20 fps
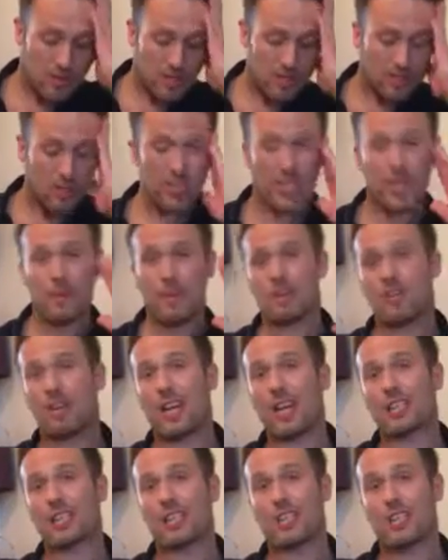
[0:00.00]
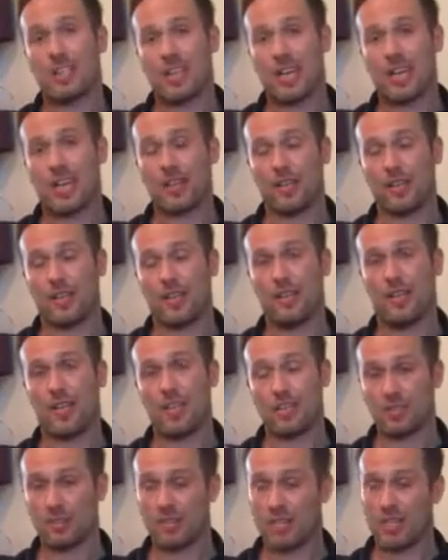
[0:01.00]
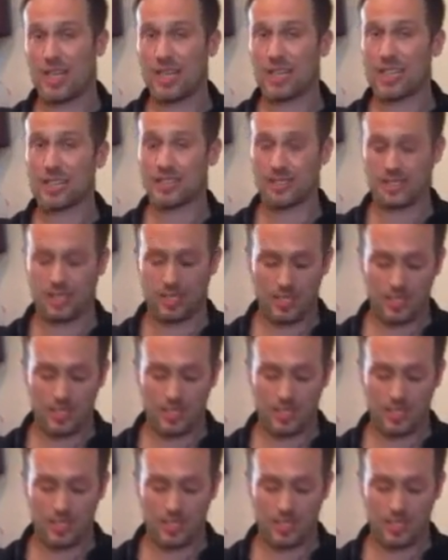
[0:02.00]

And just keep it as relaxed as you can, nice and relaxed,